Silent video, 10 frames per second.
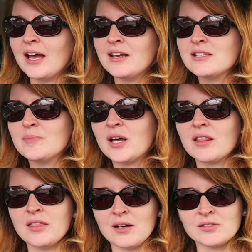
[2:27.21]
and it's about
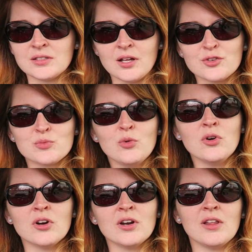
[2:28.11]
a thousand dollars
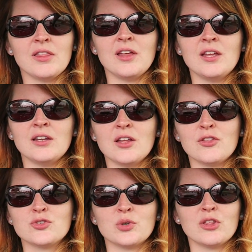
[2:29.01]
more than
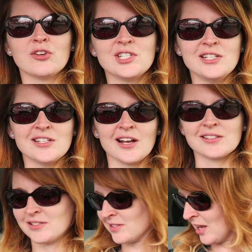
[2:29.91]
the 2013
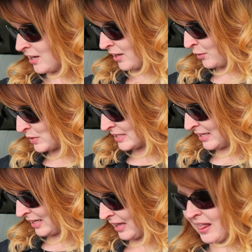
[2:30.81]
taxes and I was
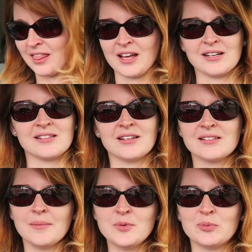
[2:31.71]
like that is not
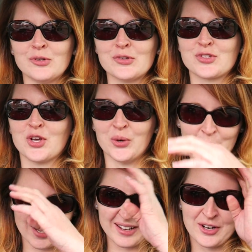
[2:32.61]
acceptable so
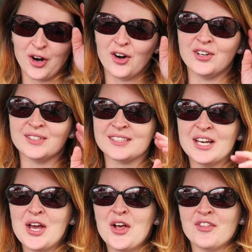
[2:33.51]
I called
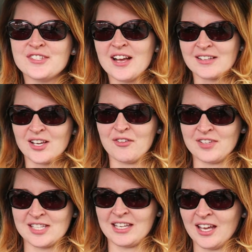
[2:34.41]
the tax
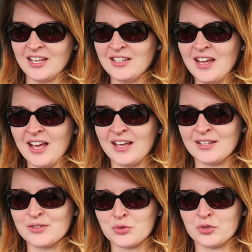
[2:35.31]
office again
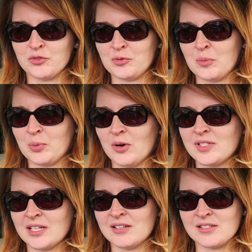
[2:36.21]
and sort of
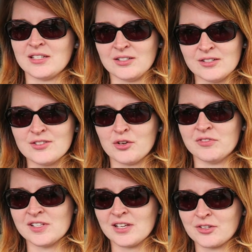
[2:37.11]
broke down in tears
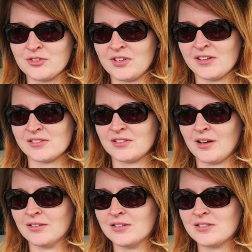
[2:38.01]
over this extra thousand
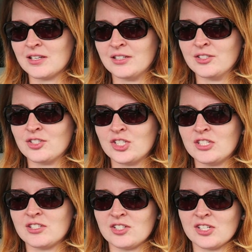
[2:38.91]
dollars and
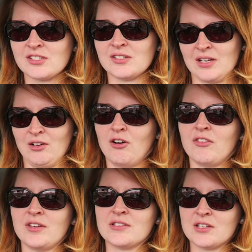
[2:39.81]
she suggested I
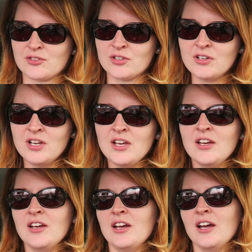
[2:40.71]
call the assessor
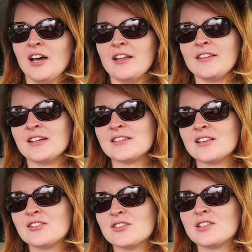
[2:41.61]
and the
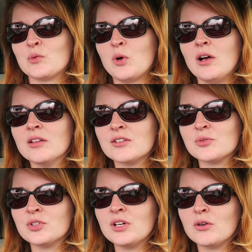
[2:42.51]
assessor said well
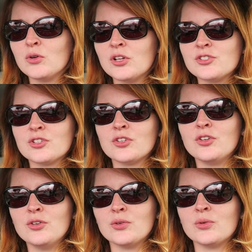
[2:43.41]
there's really not a whole lot you can
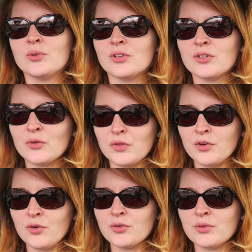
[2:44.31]
do you know
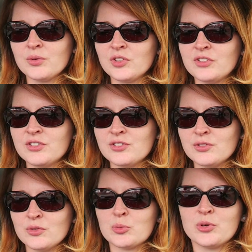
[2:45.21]
the owner really did
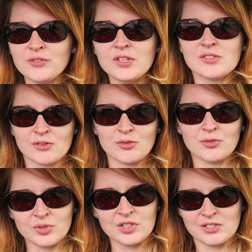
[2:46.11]
you the previous
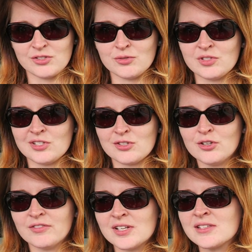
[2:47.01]
owner really did you a
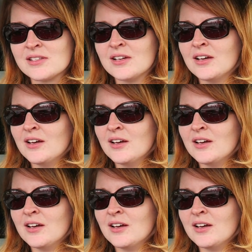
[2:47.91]
disservice